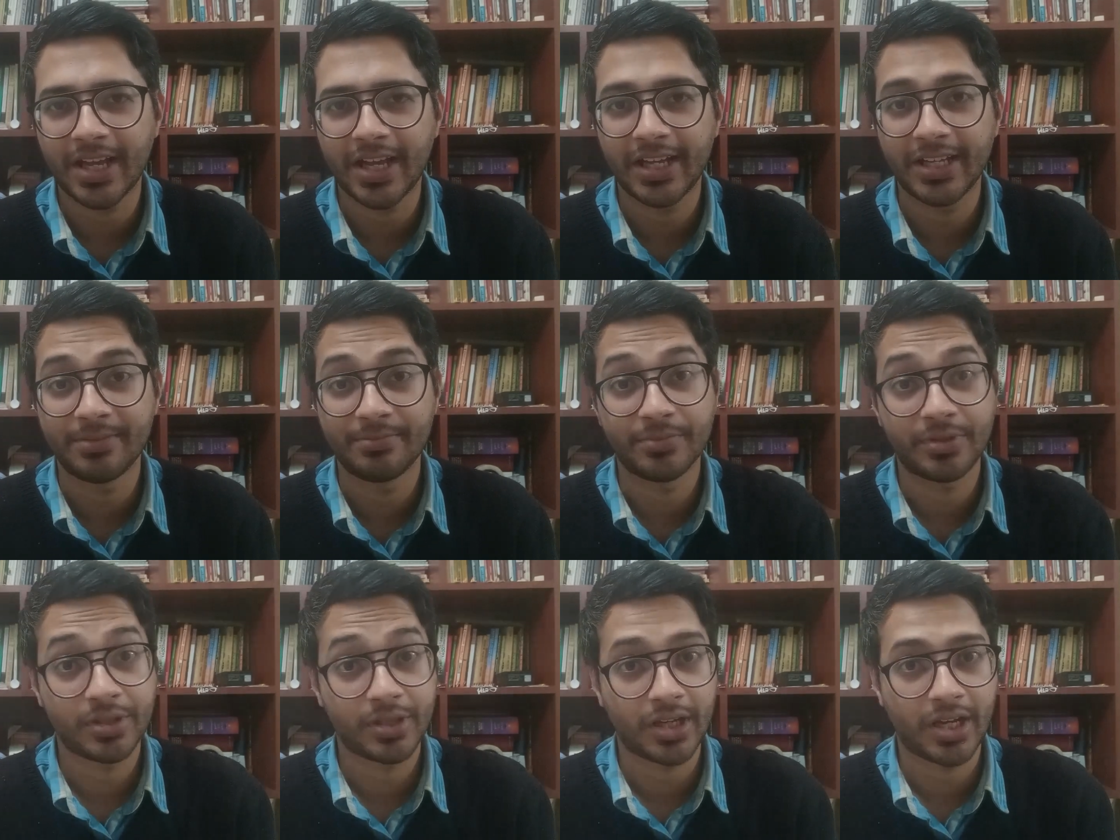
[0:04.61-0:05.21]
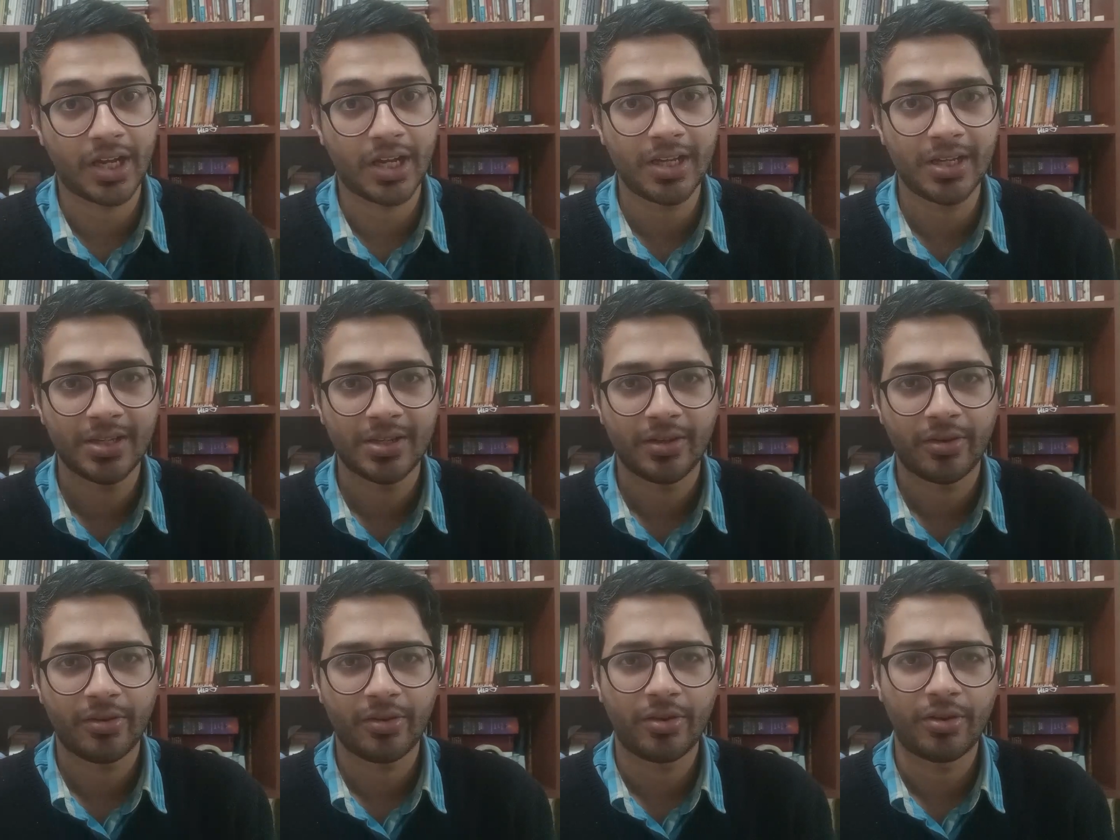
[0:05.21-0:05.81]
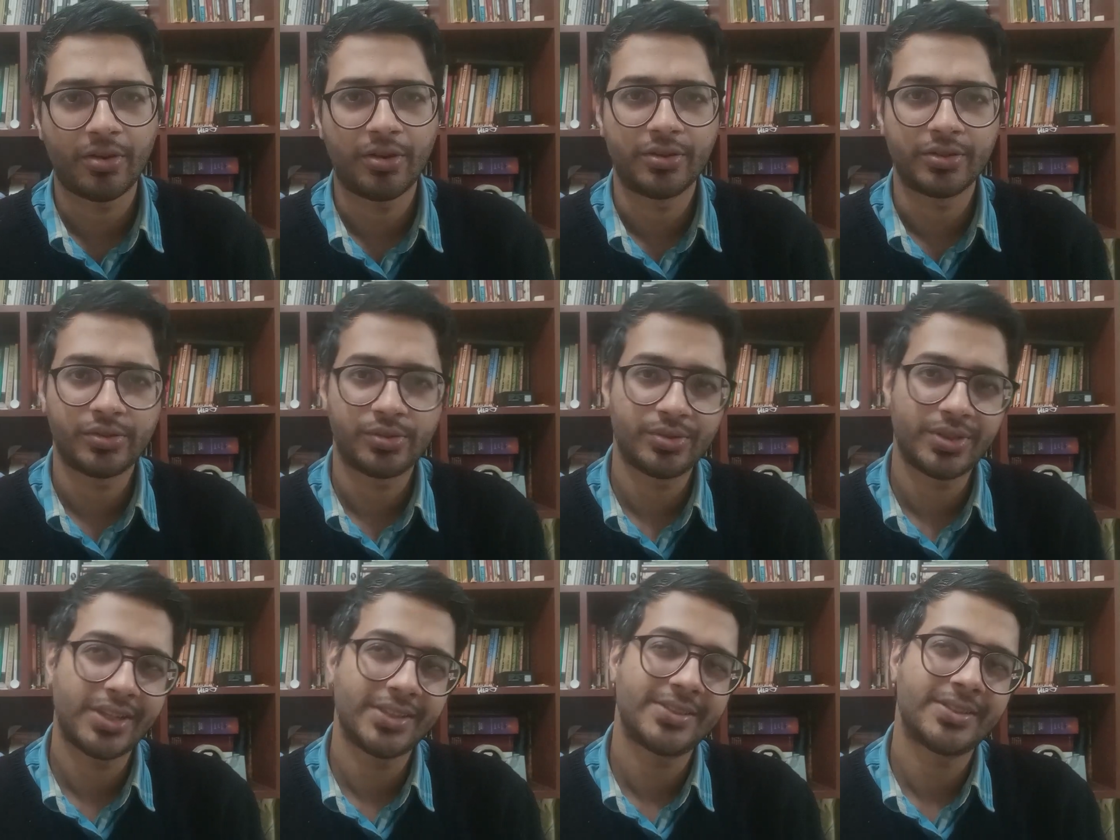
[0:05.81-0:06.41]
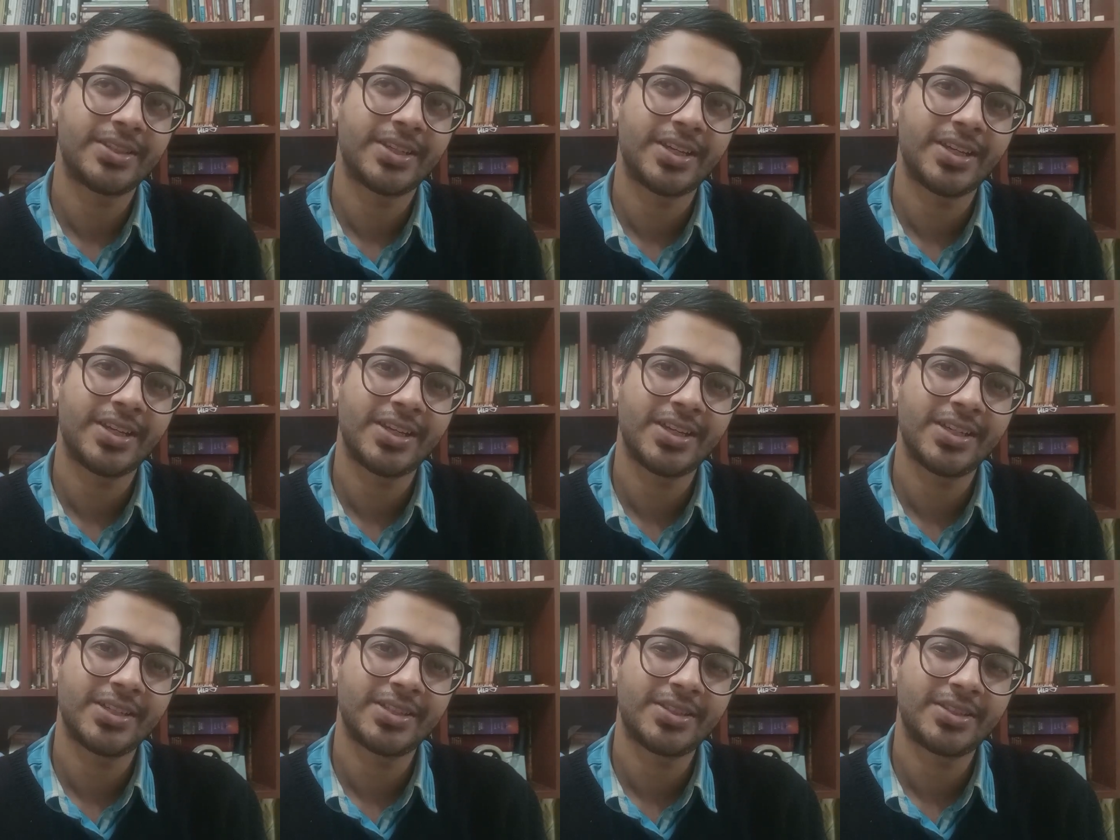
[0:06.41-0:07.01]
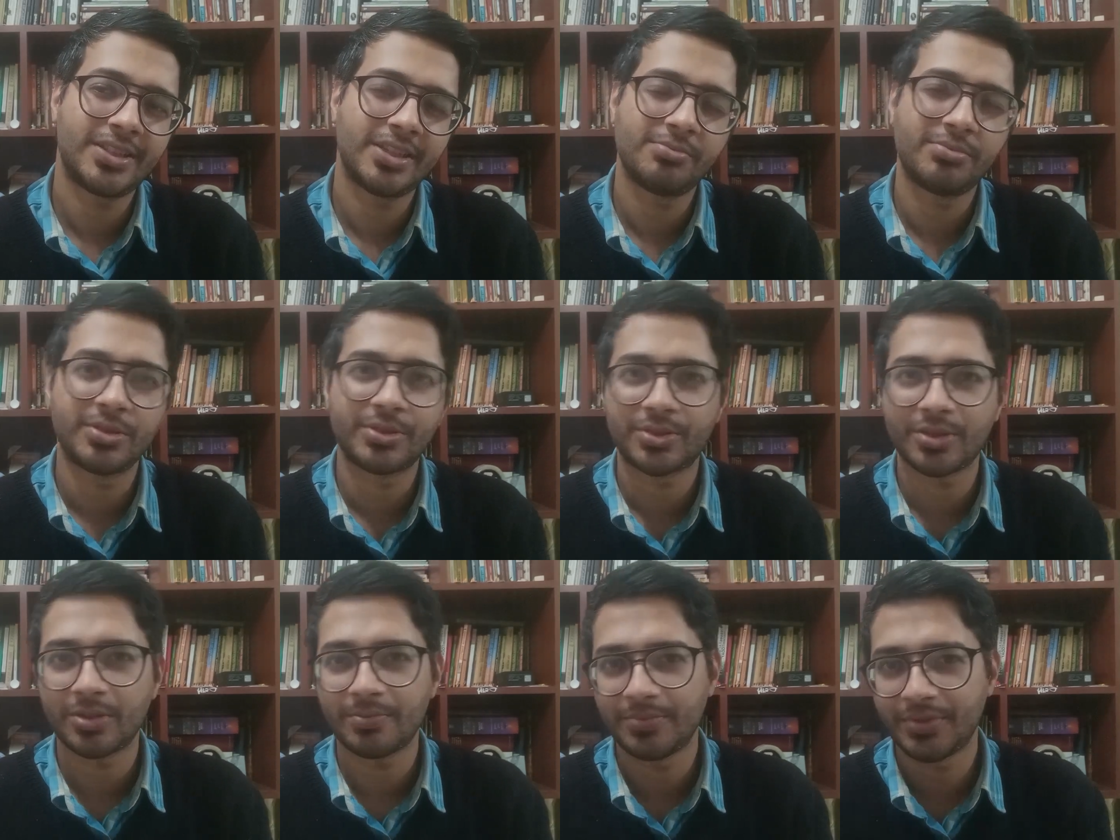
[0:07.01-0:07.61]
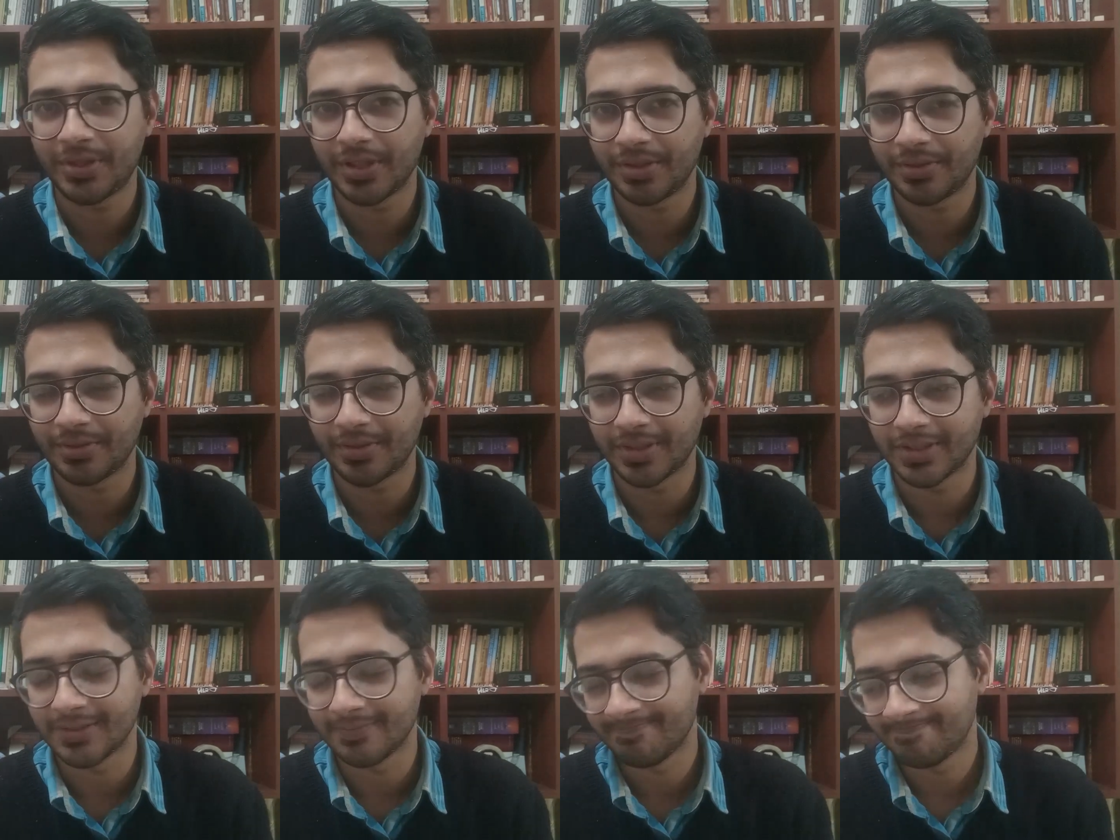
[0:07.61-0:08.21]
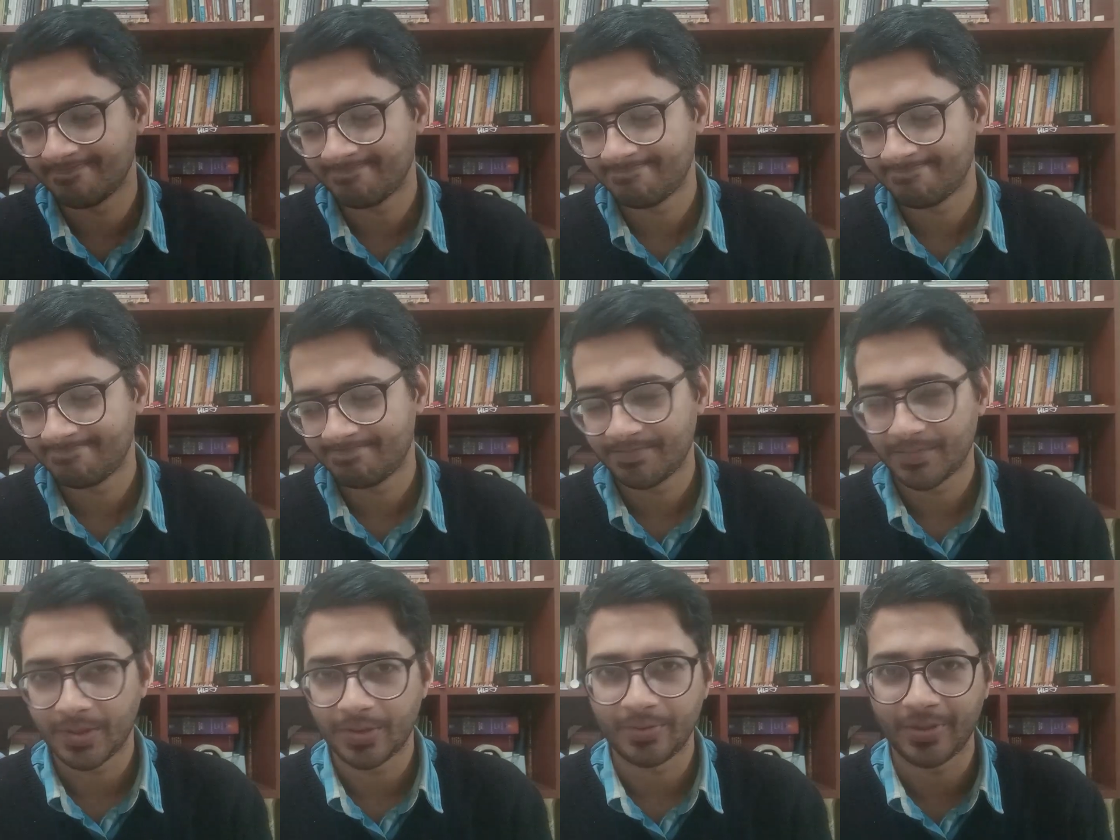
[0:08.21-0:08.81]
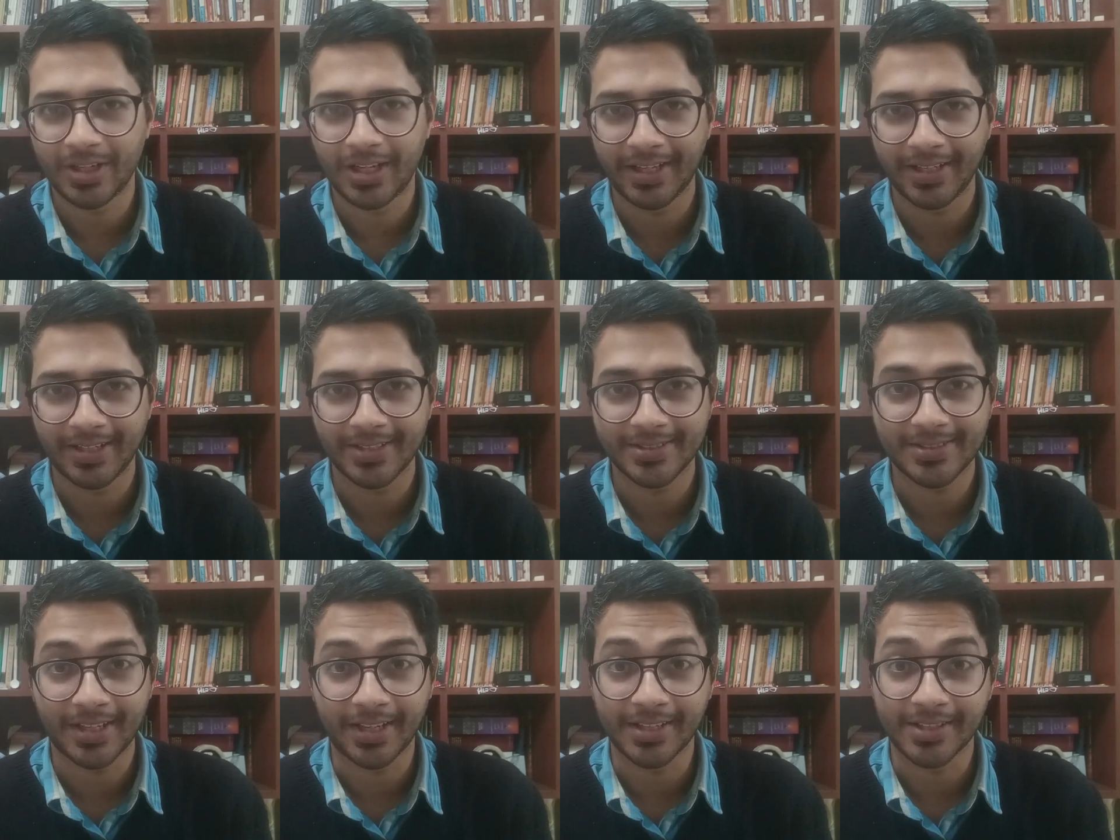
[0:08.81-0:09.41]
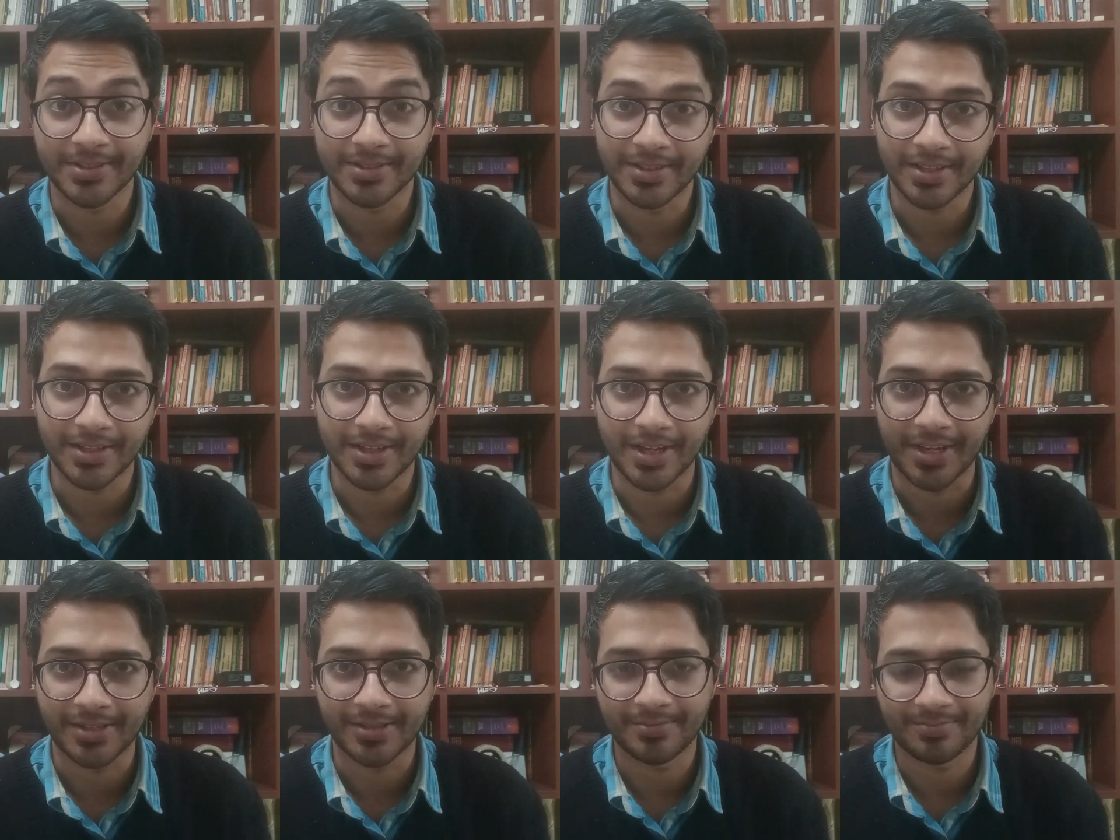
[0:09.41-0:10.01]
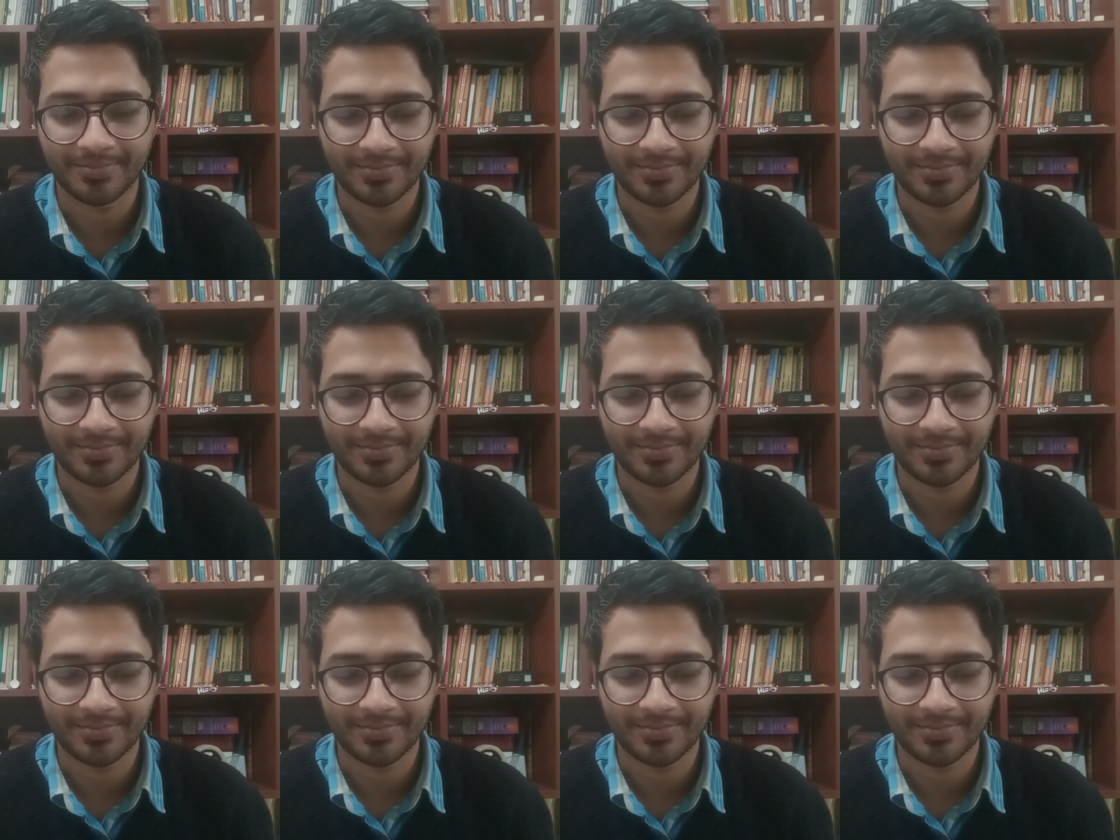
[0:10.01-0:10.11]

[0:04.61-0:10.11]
I am Shah, or should I say Tabletop General? Well, I guess I can say that.